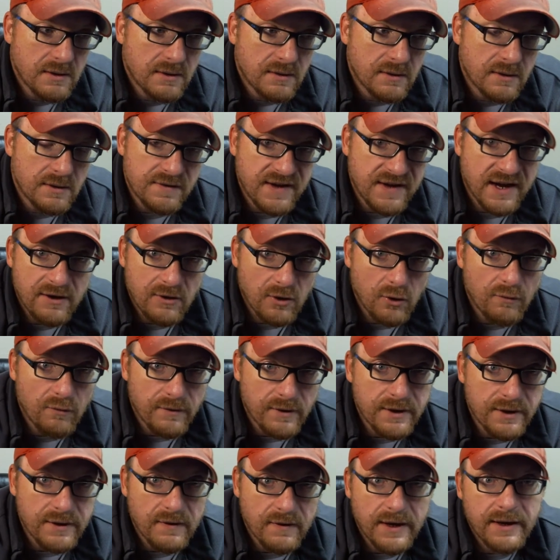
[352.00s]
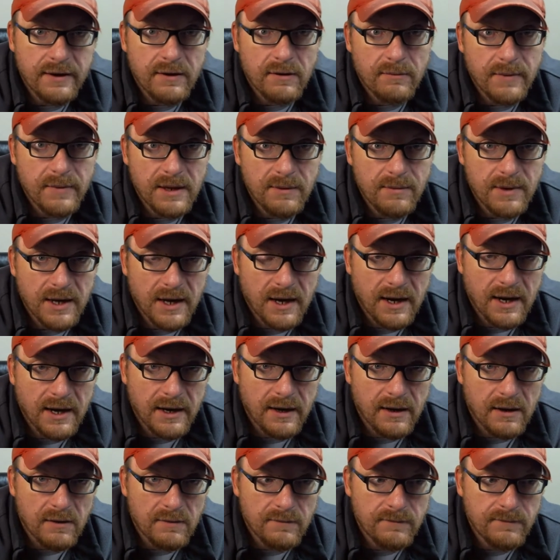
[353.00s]
desire to overeat later may be
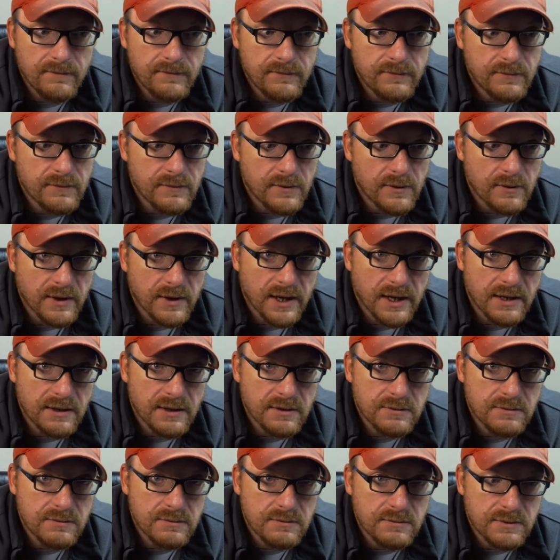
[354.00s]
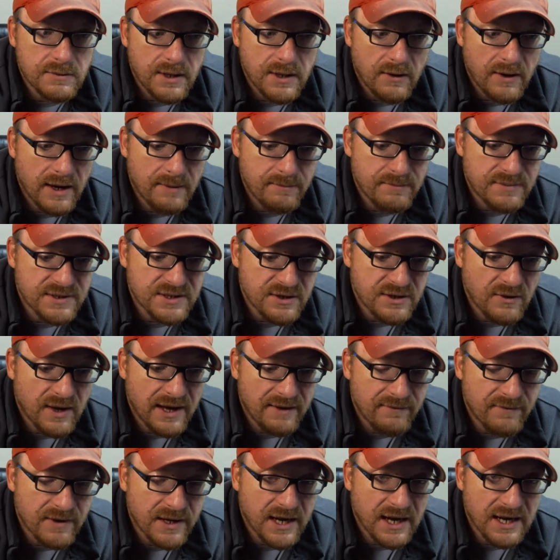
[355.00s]
higher. Okay. Now, I'm still
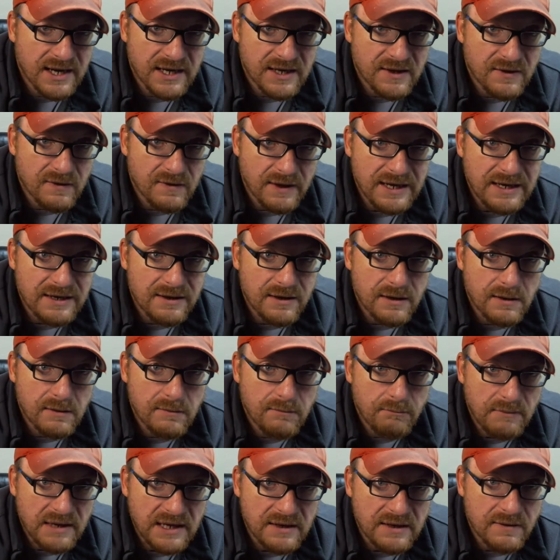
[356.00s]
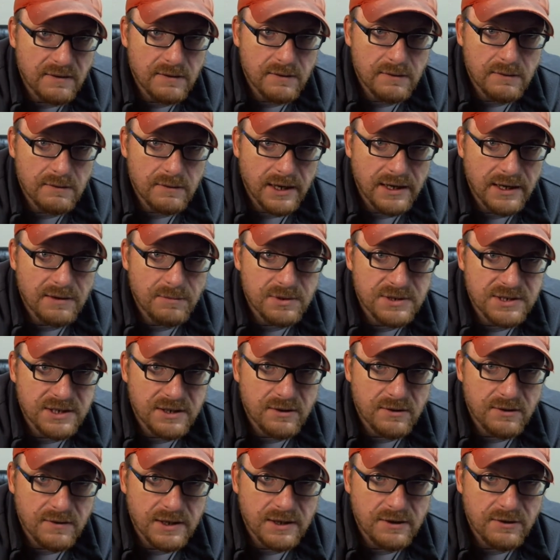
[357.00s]
advocating lean meat,
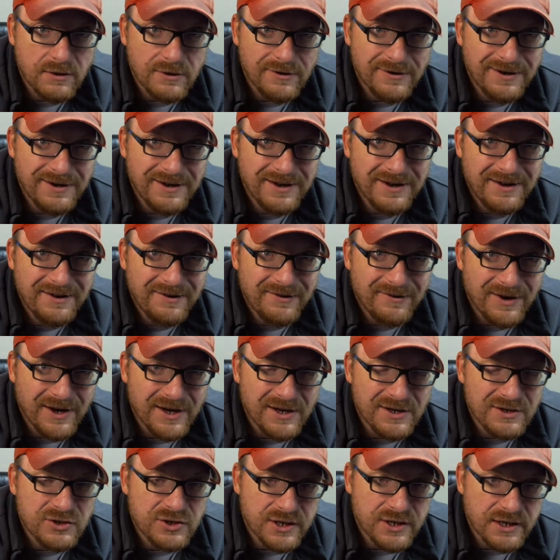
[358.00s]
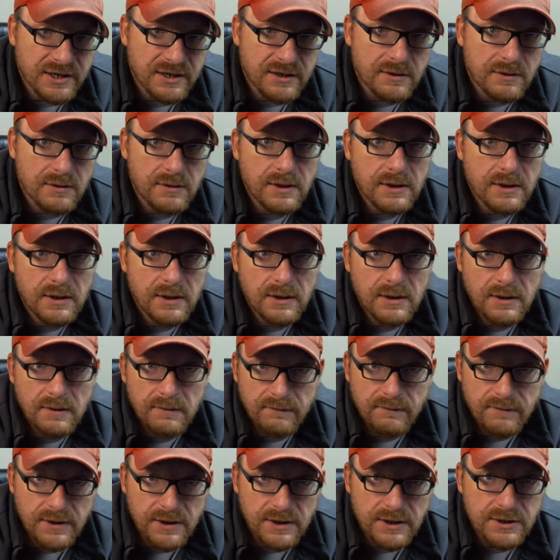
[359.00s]
90% or leaner, right? Chicken,
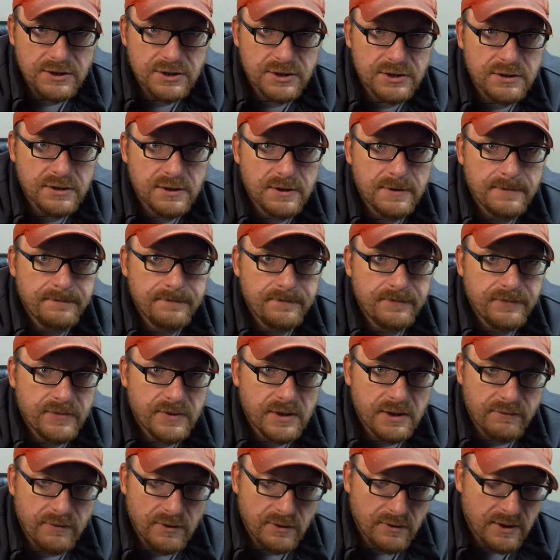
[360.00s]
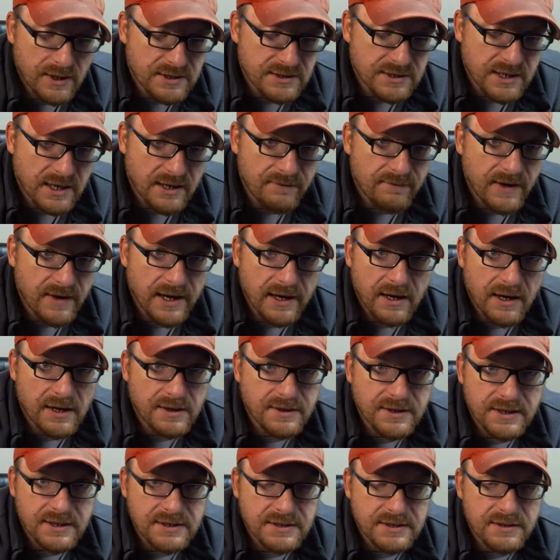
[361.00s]
fish, even though it has high fat
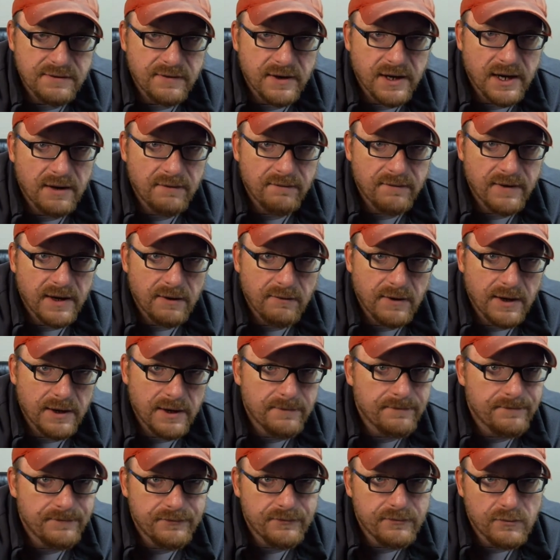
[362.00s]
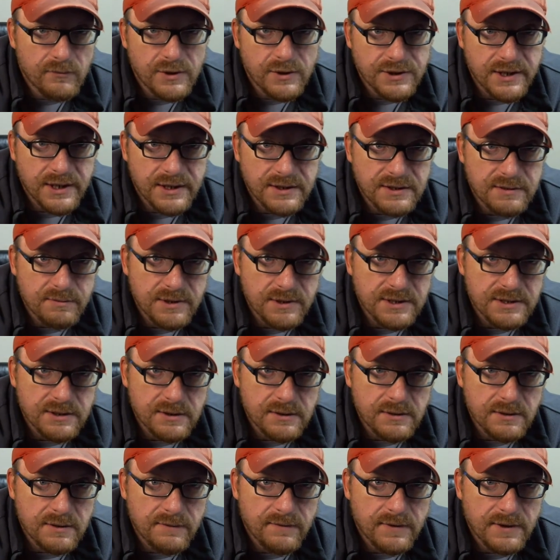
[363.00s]
content, has a different kind of fat, right? Which again speaks
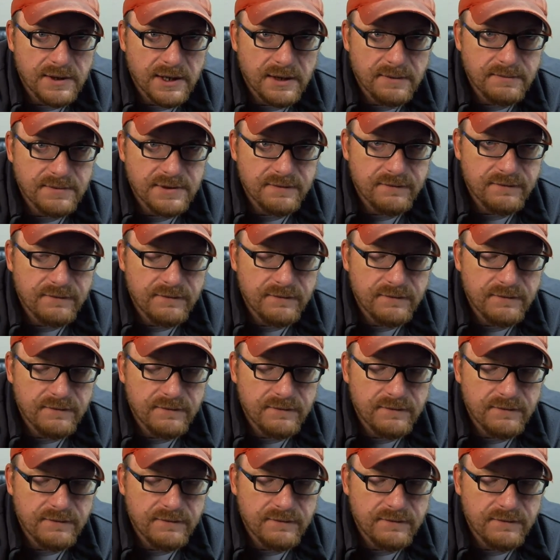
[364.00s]
to the different types of